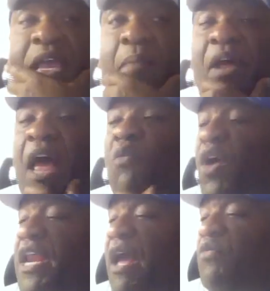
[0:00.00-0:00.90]
but
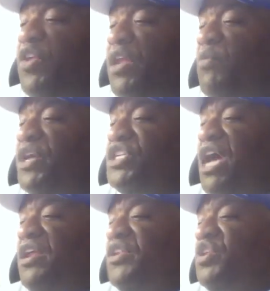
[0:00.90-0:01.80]
I really want
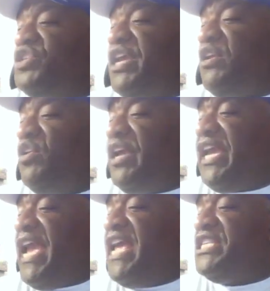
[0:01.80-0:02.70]
y'all to take a look
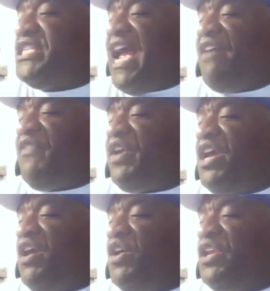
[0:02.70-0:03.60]
at is
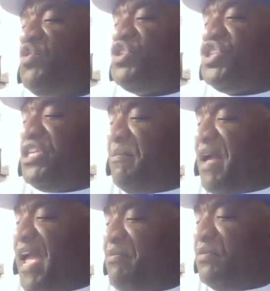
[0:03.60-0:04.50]
Africa and Cush in the
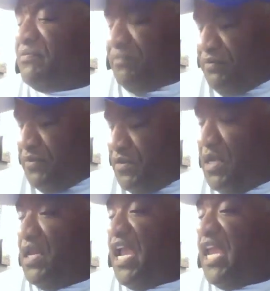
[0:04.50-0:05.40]
Bible,
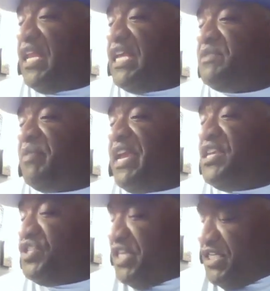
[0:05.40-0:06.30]
and that's page
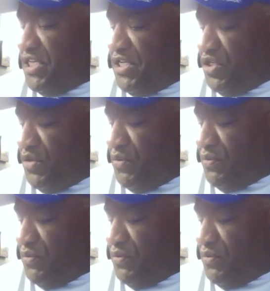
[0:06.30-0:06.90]
62.